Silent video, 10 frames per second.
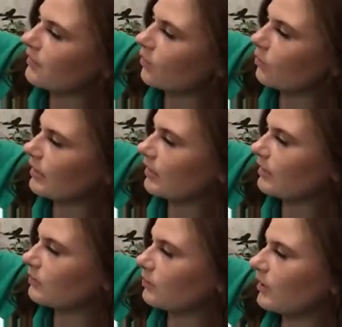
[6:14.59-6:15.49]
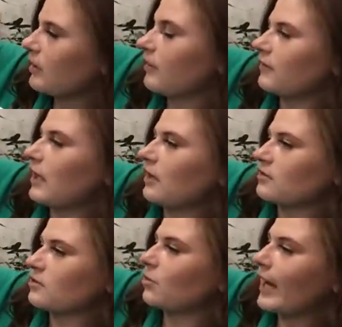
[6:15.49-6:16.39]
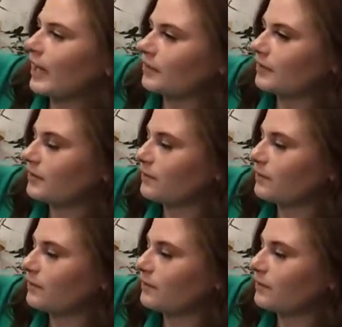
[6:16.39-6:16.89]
The queen gets rid of the extra wax.